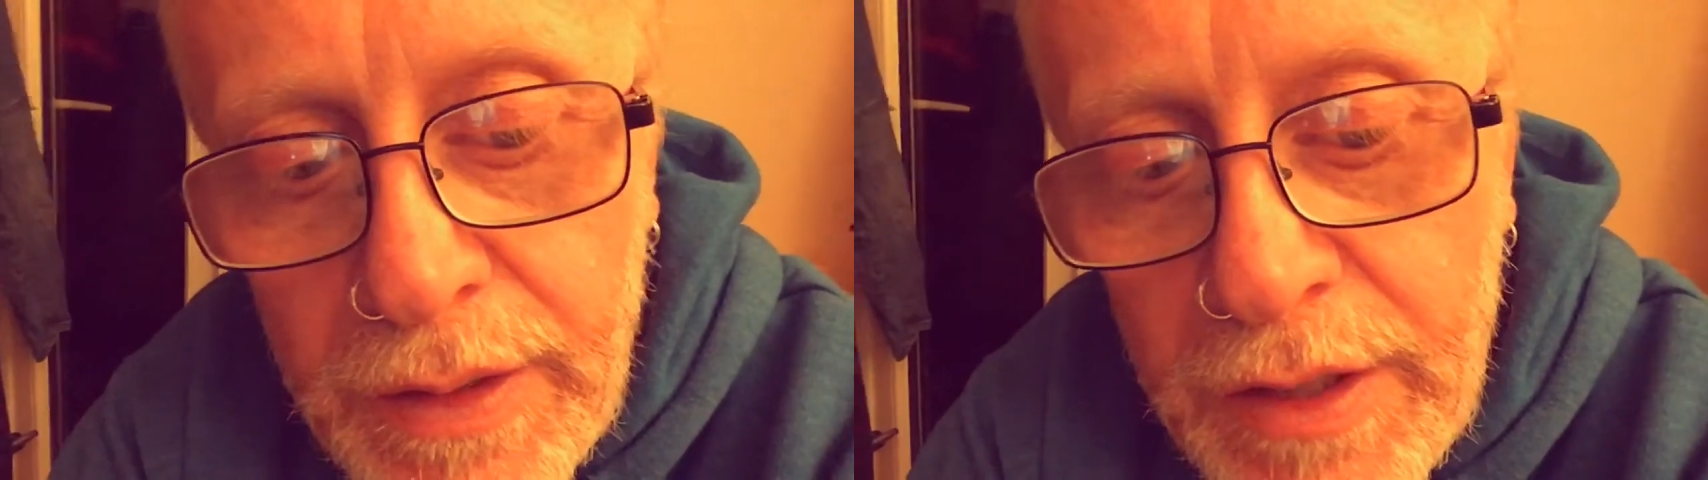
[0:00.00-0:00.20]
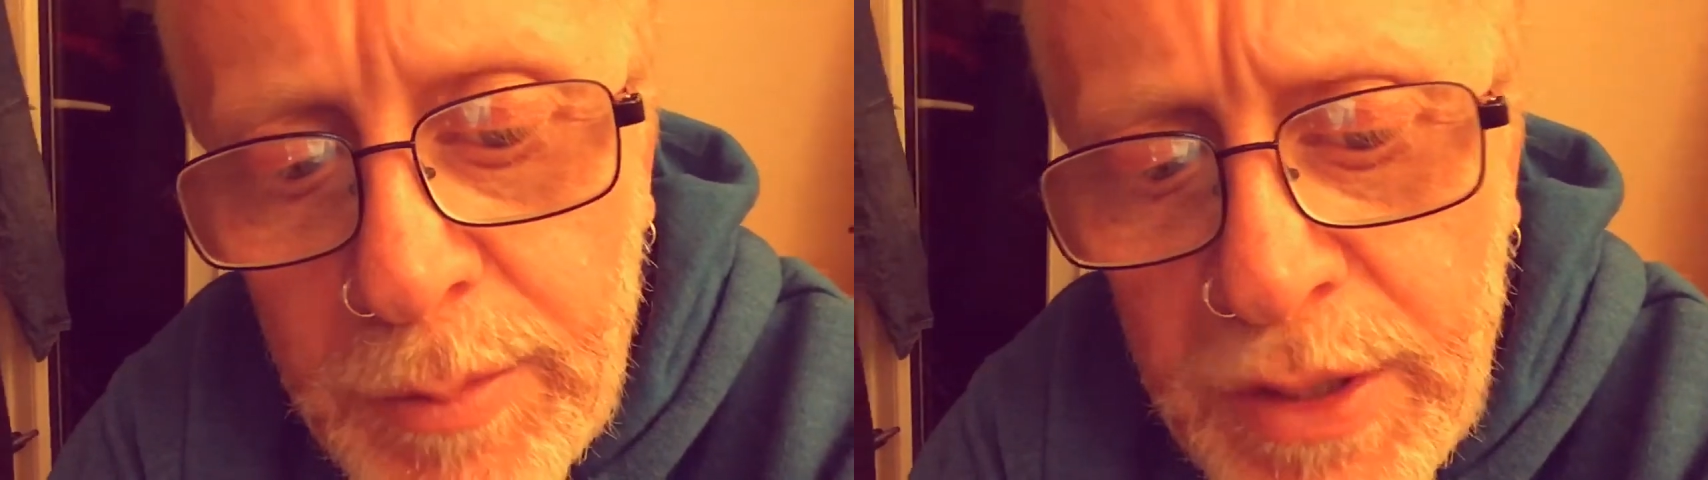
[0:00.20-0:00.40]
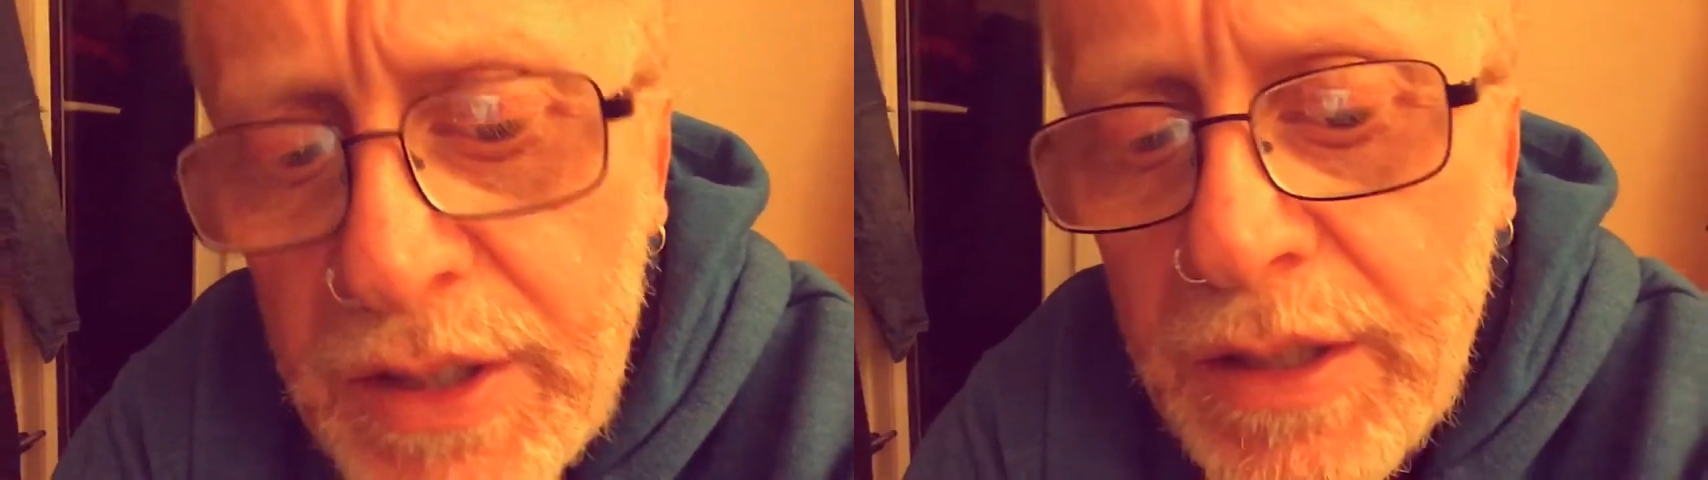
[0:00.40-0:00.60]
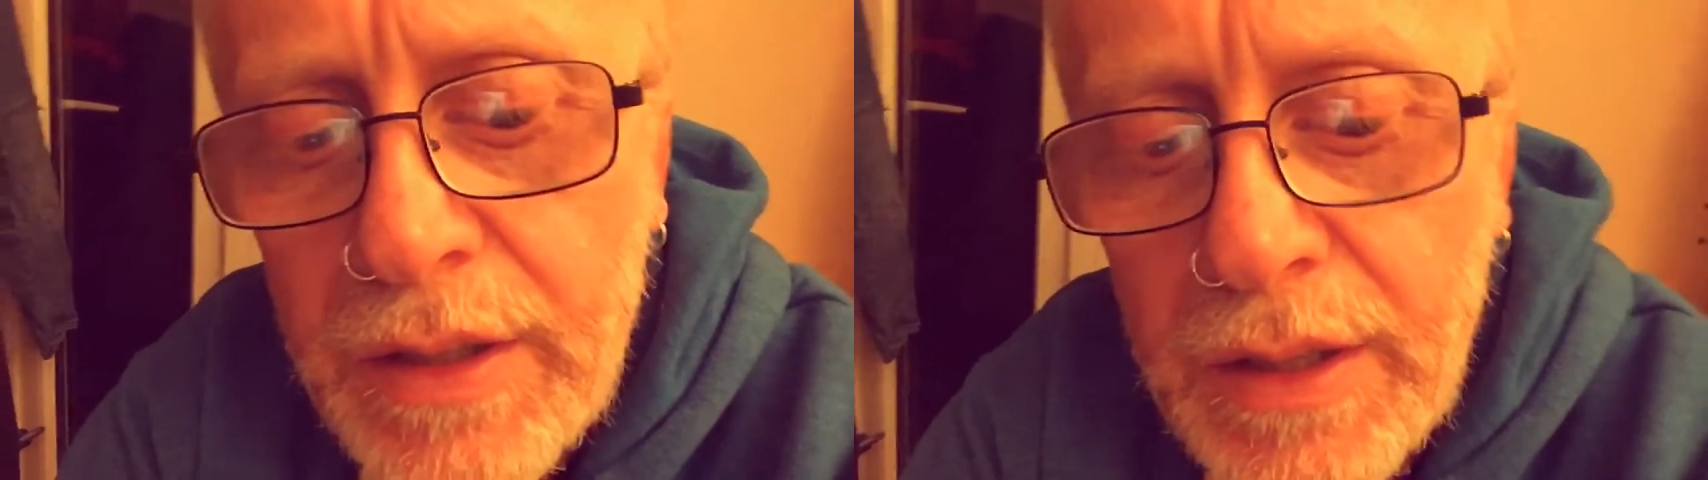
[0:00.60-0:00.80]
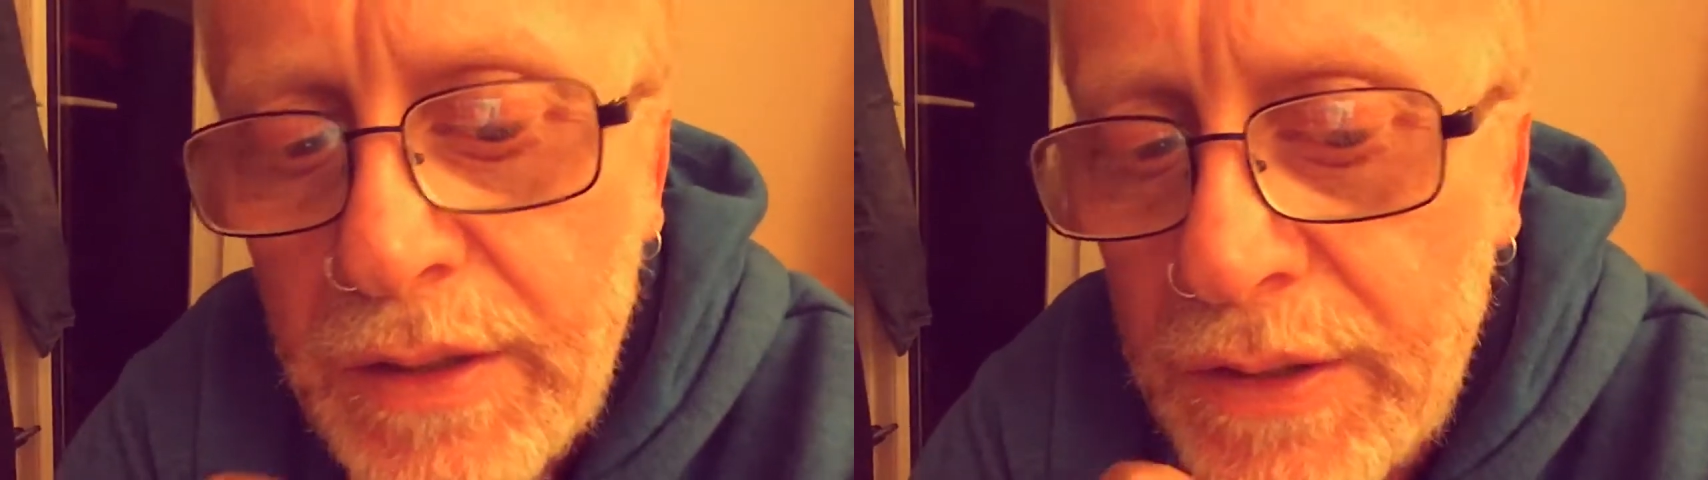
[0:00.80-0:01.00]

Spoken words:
especially in the last